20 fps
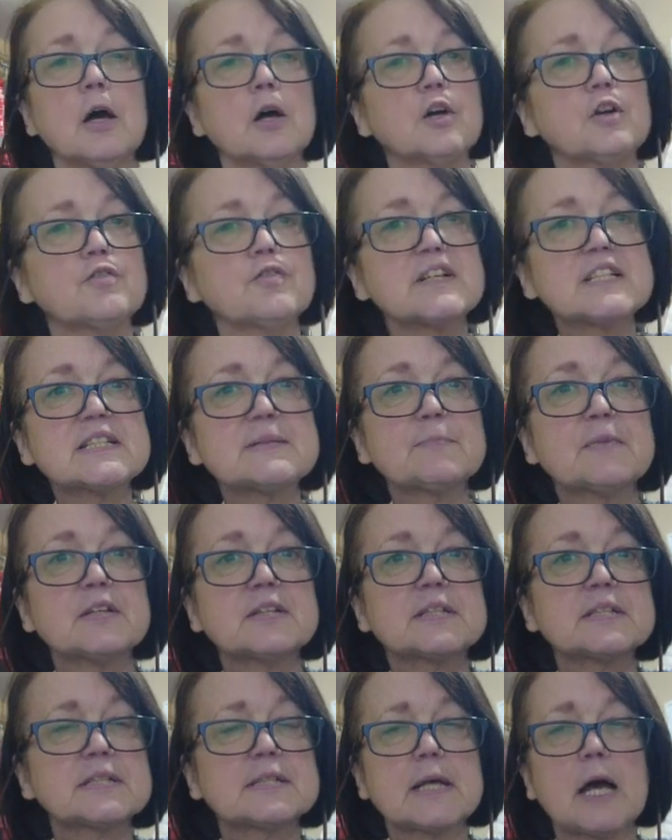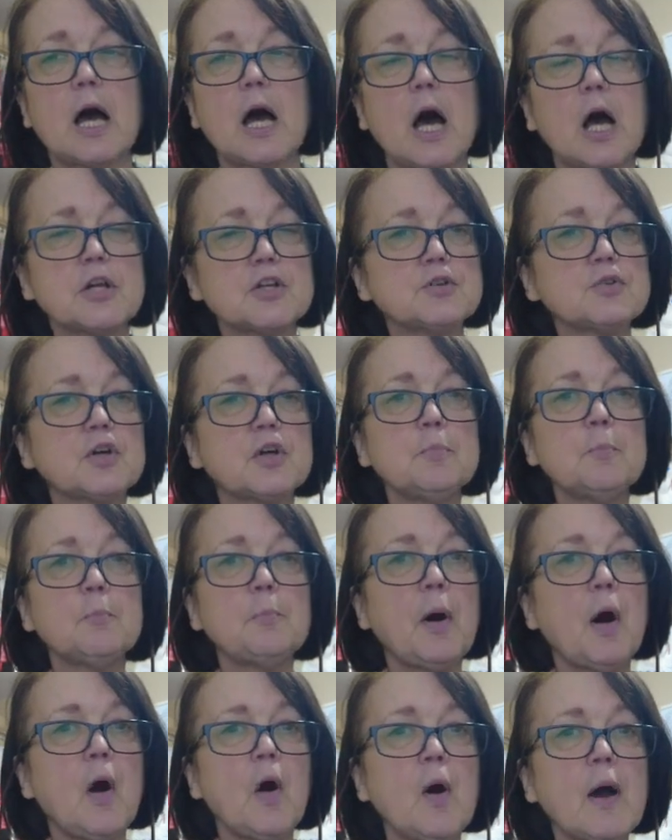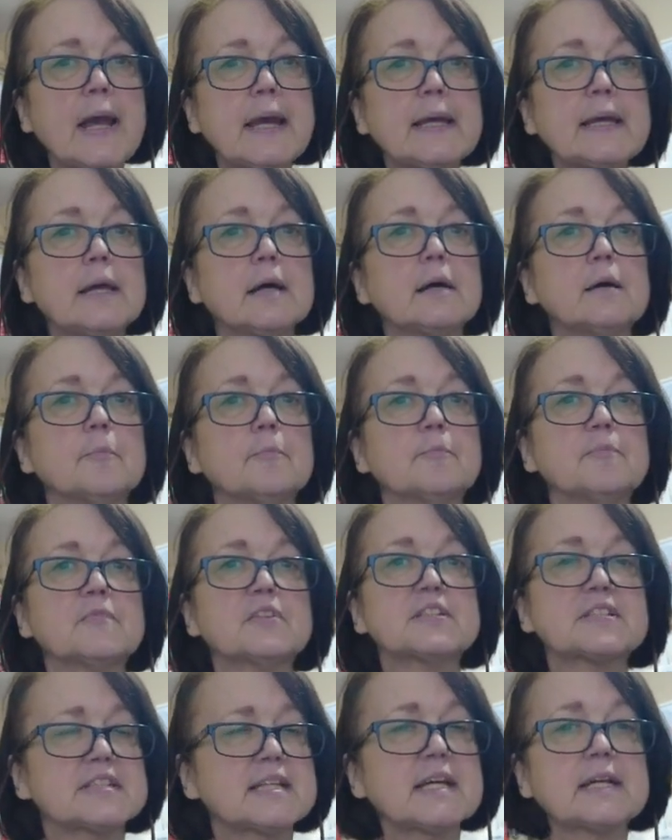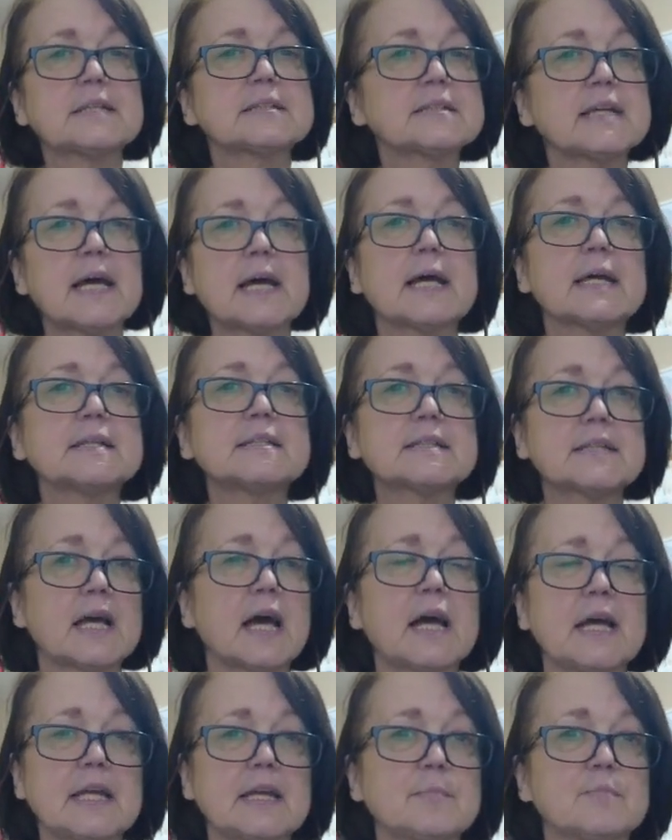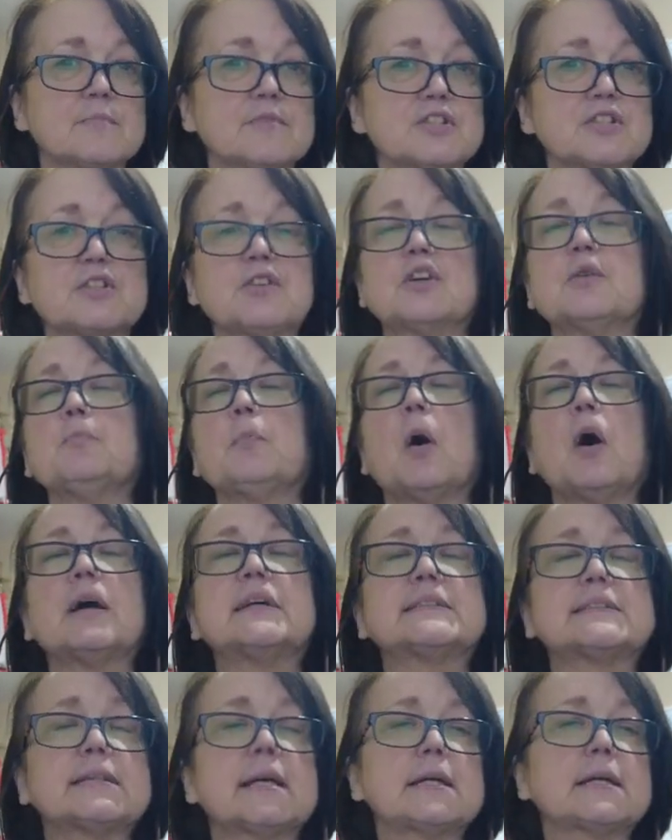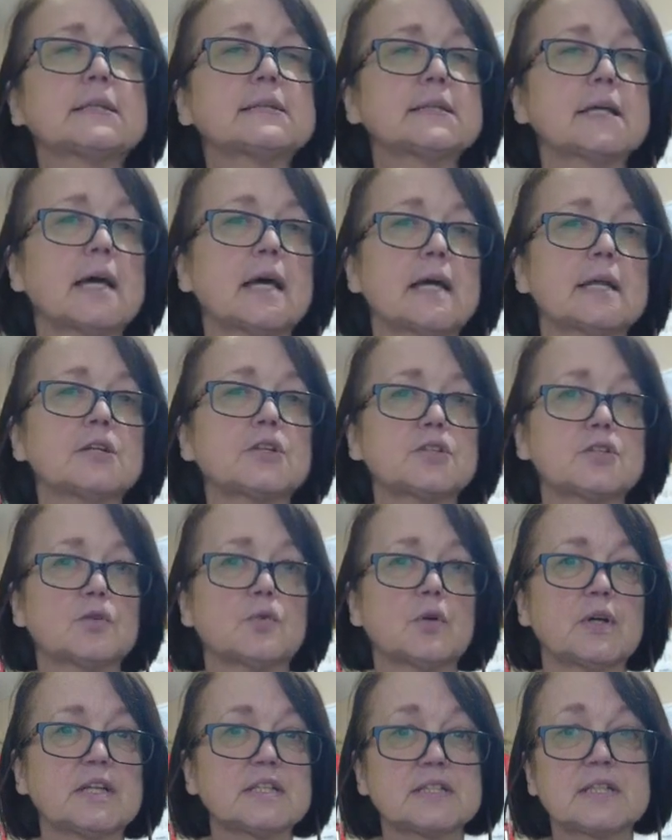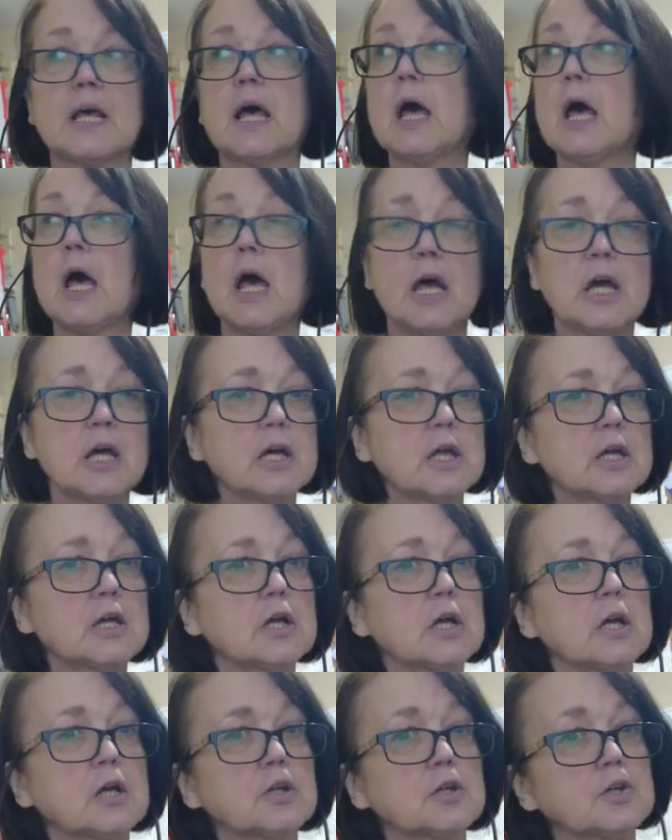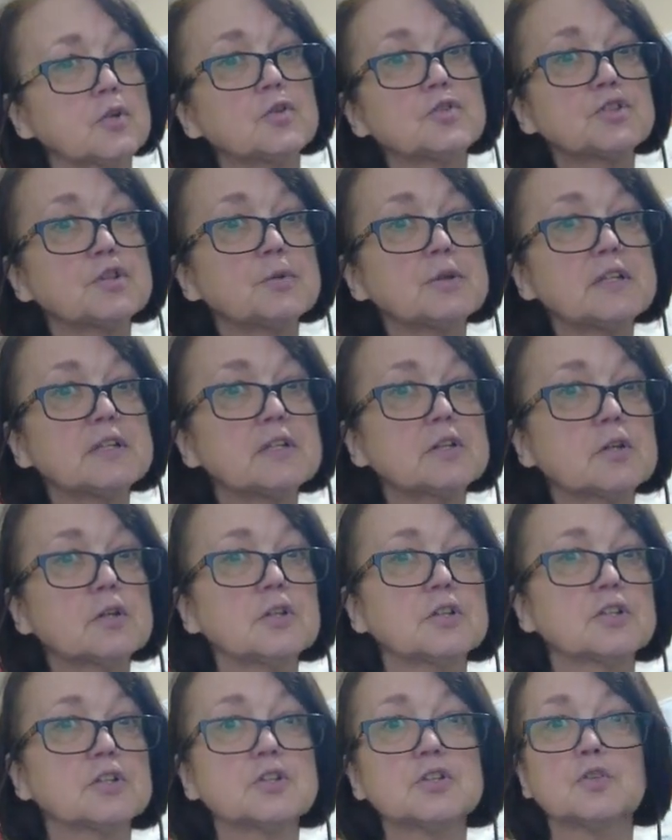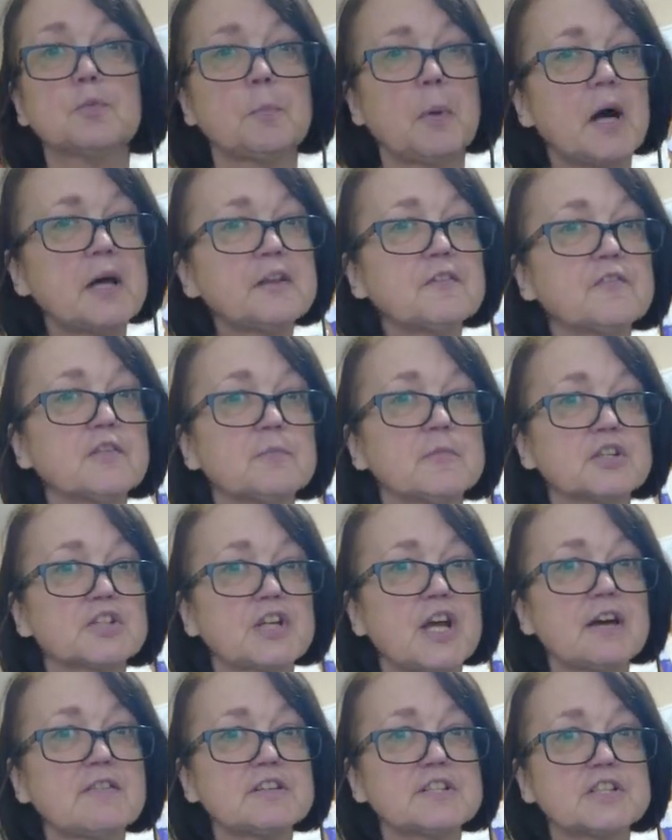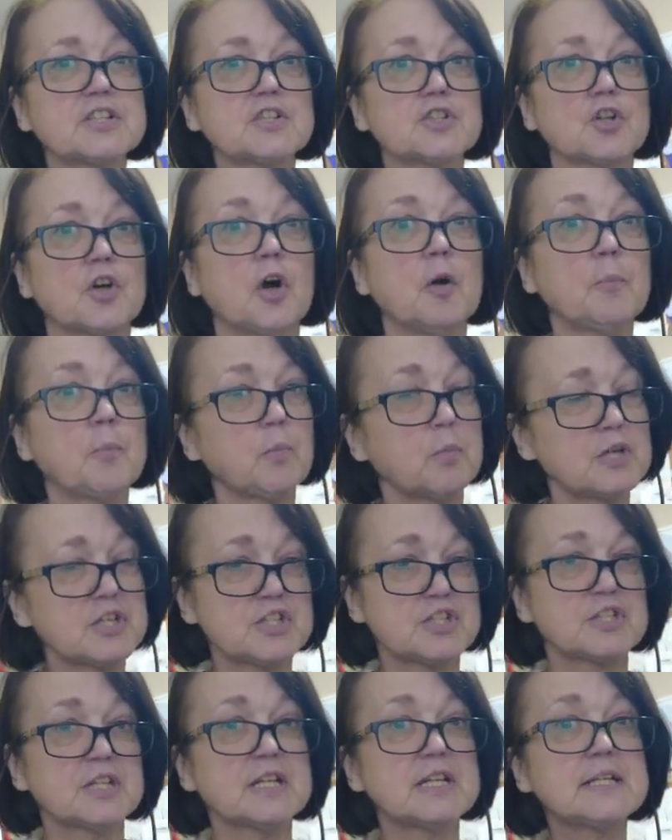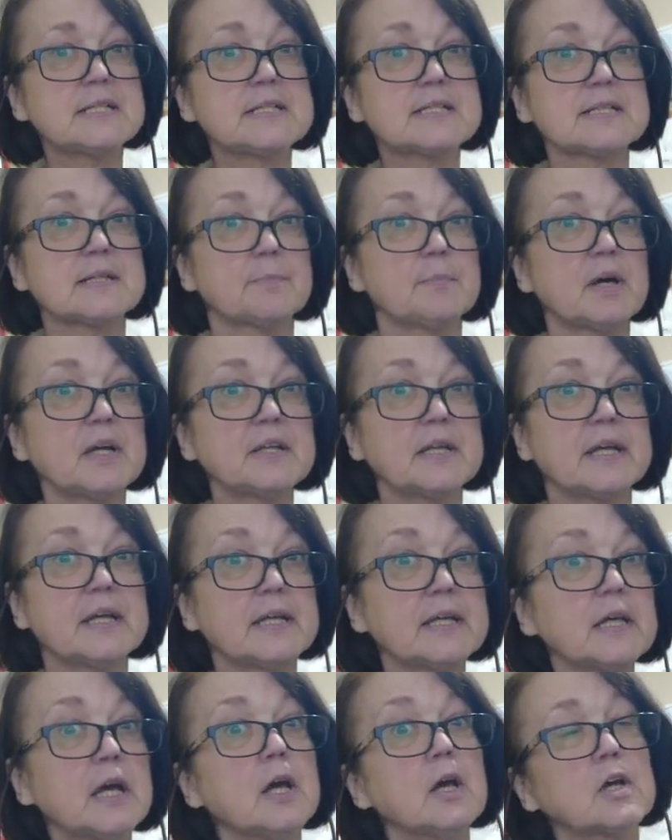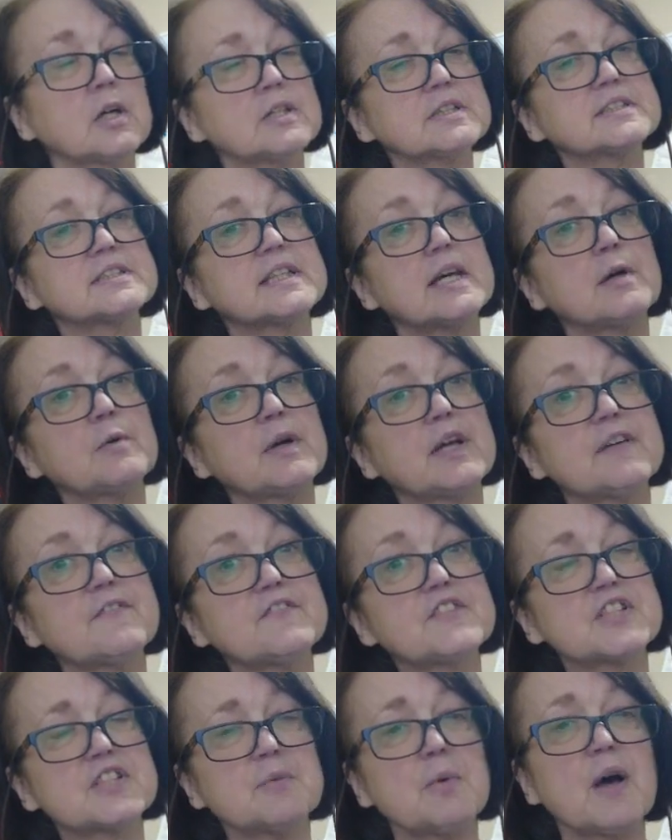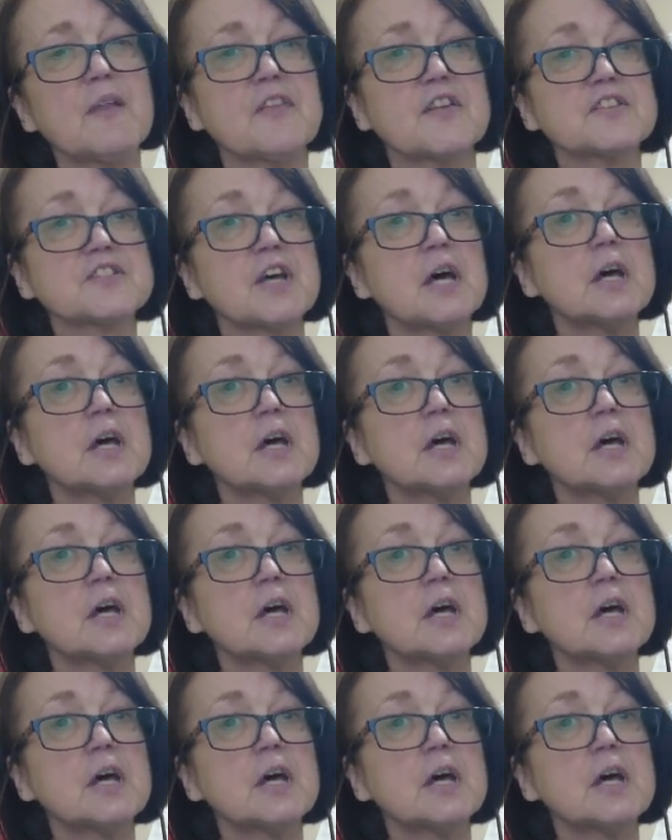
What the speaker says: Christmas, you can buy second-hand games. You can buy second-hand toys. You're doing good. You'll buy them from a charity shop which needs the money because they'll give to others.